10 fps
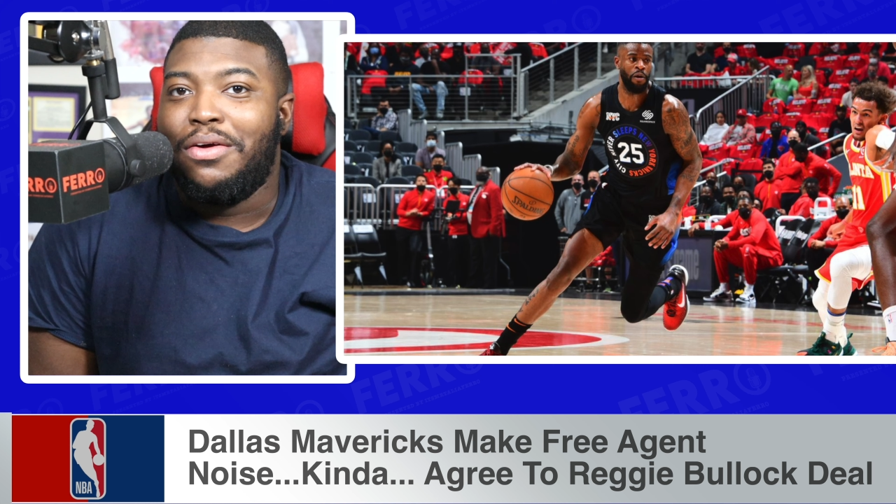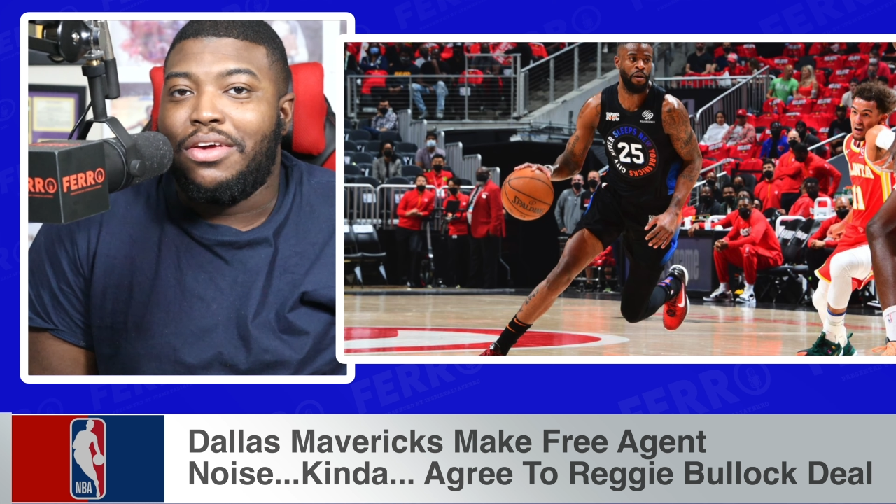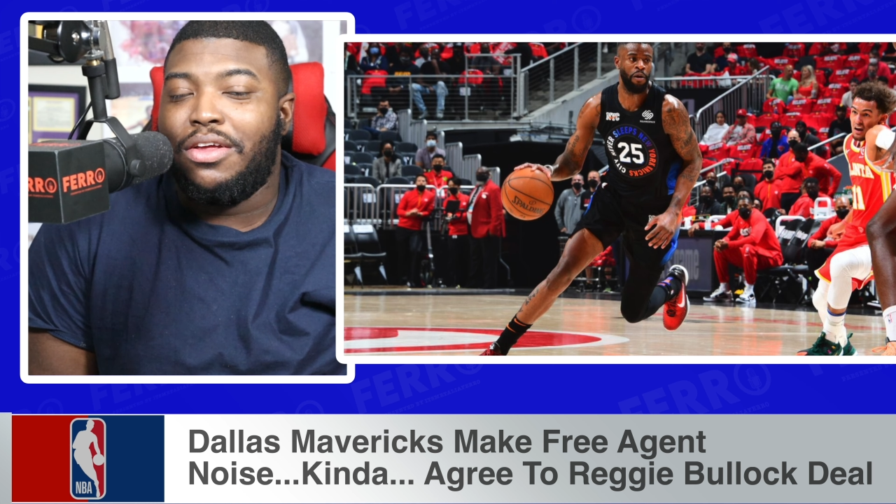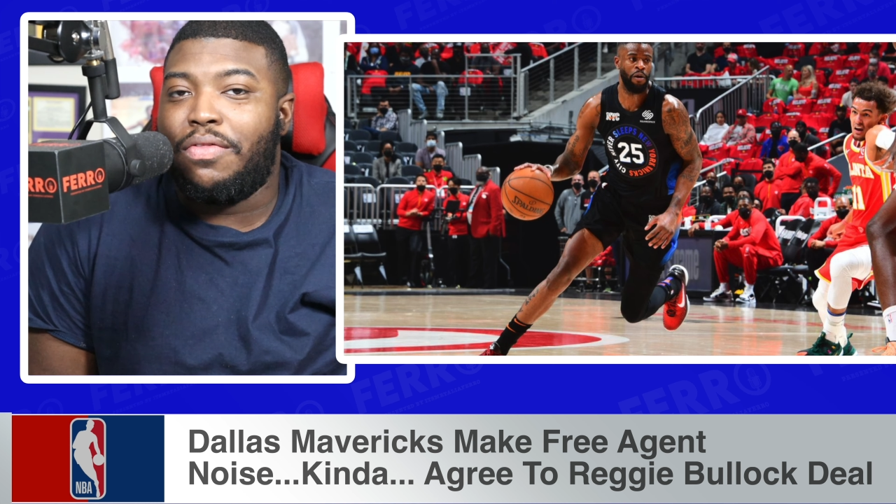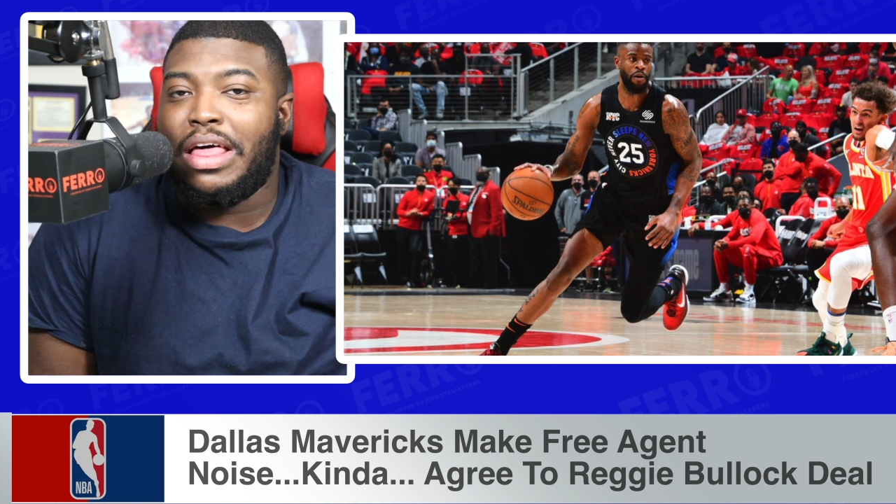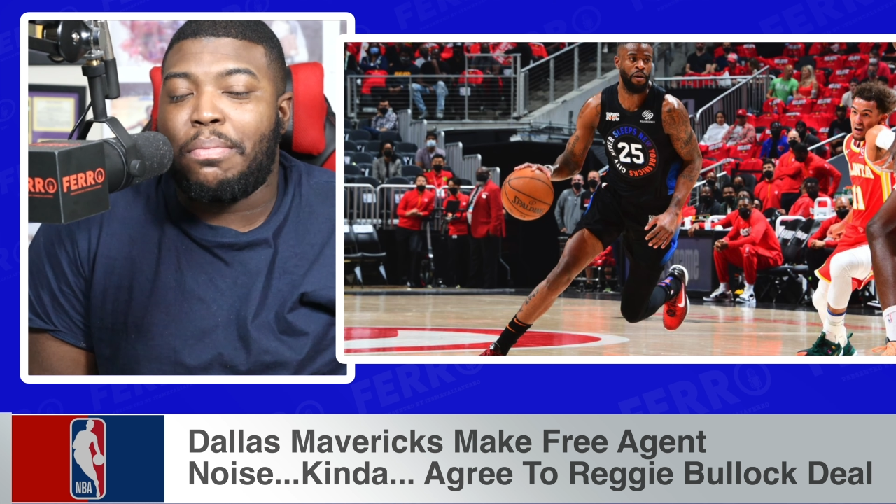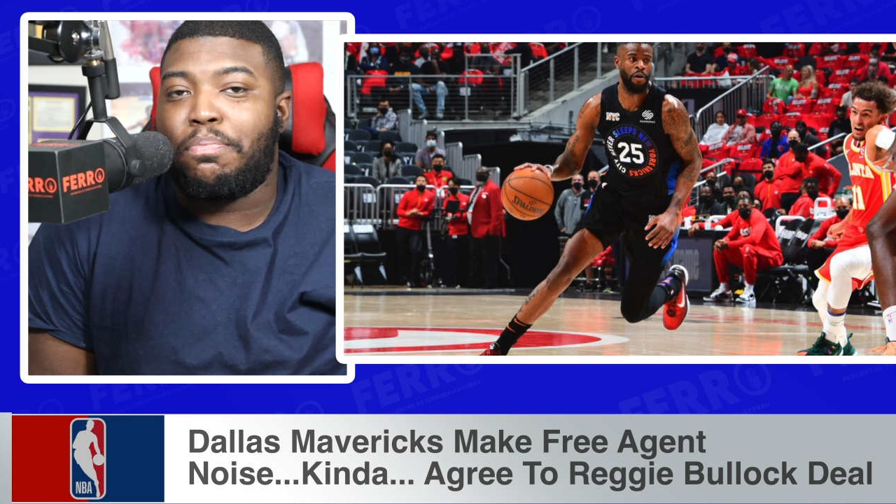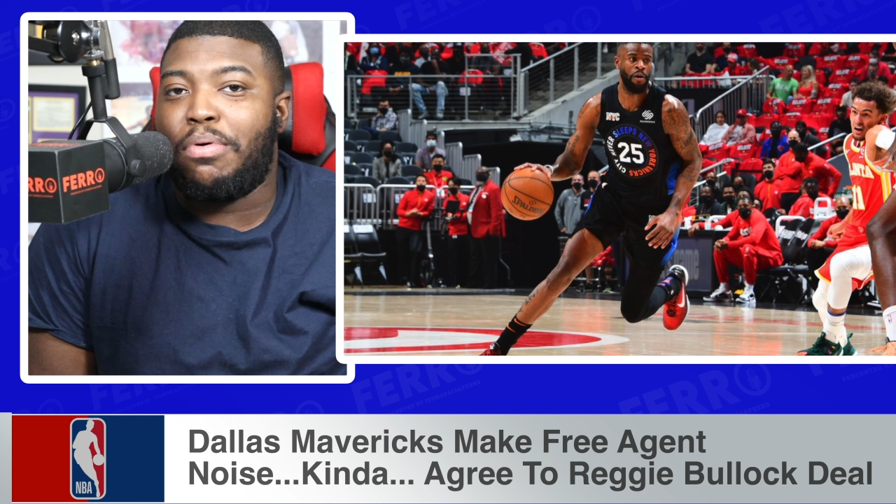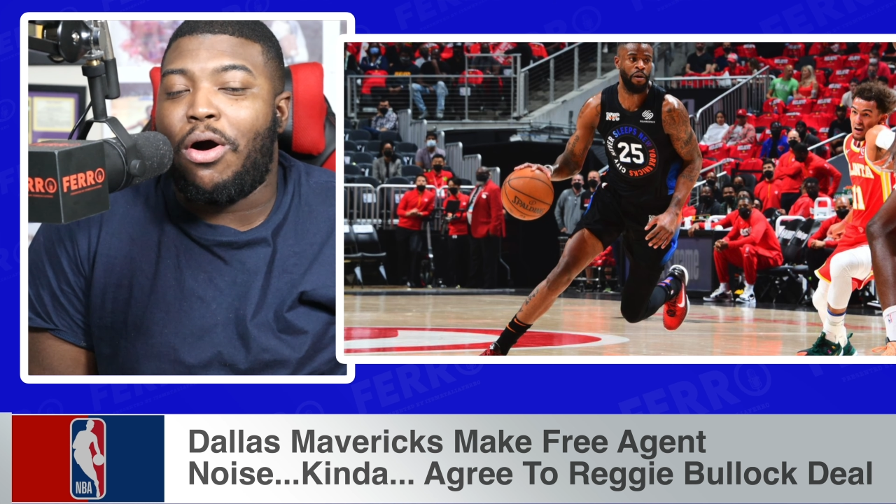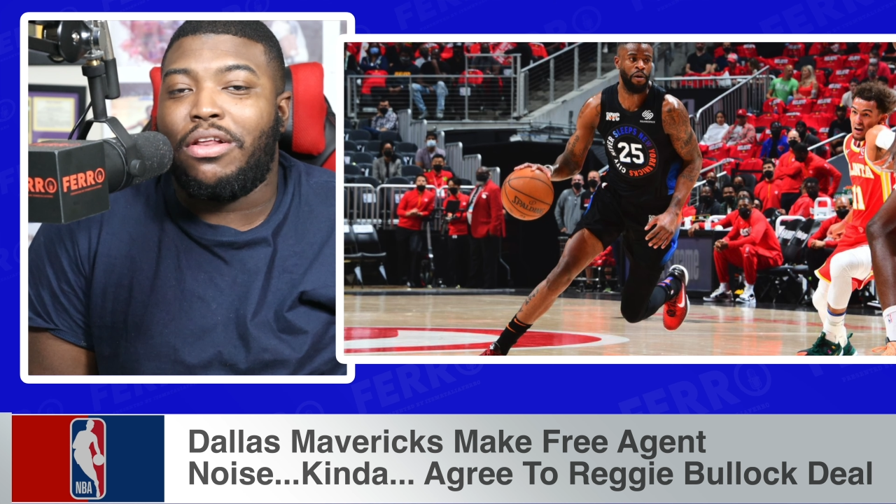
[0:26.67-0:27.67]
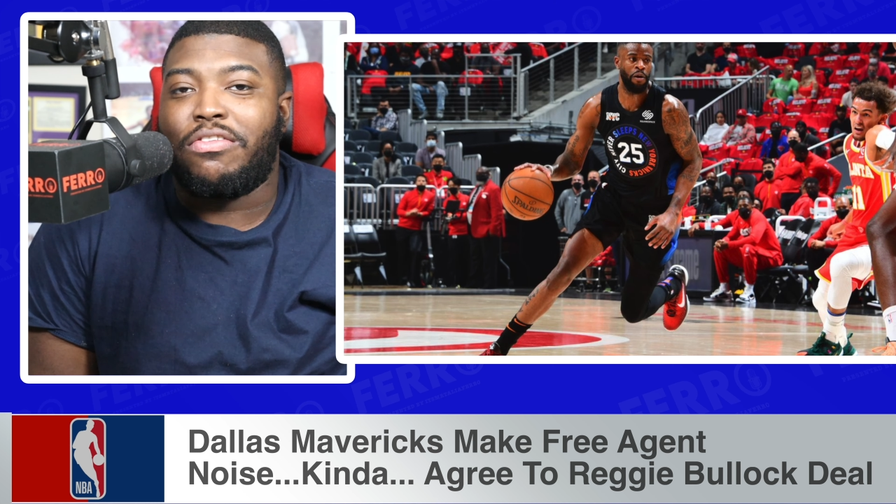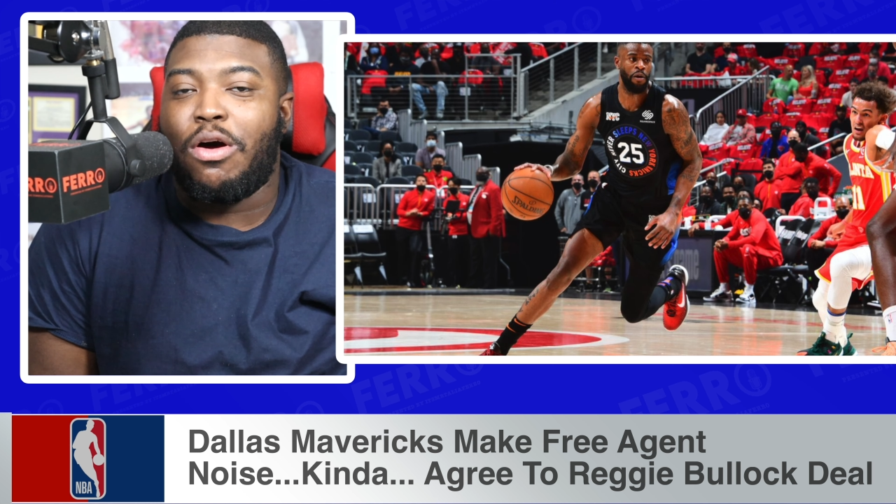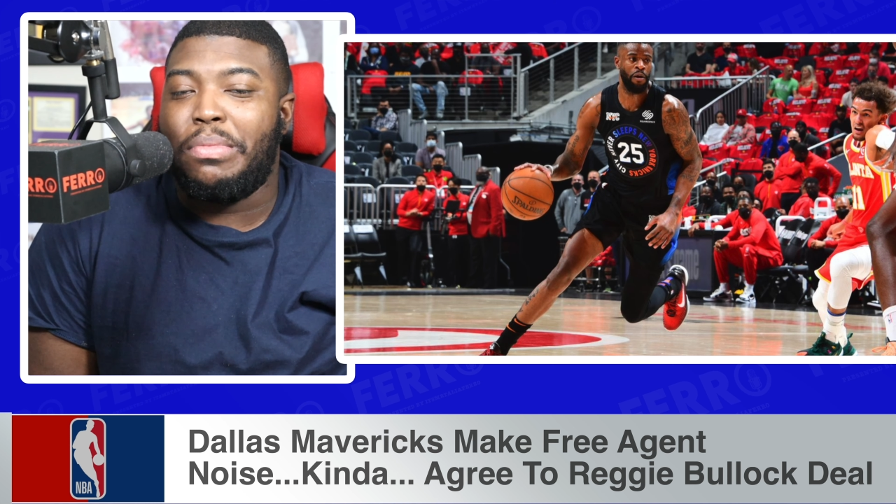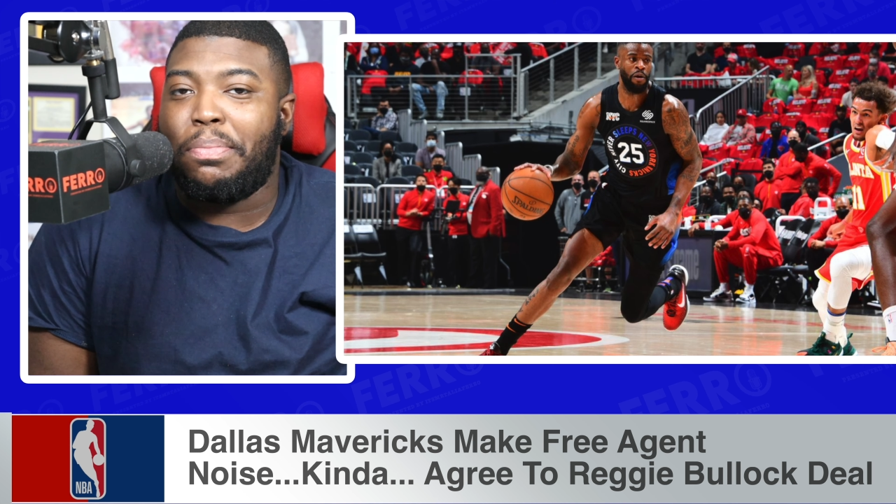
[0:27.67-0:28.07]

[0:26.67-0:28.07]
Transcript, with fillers: You know, that ball is going to be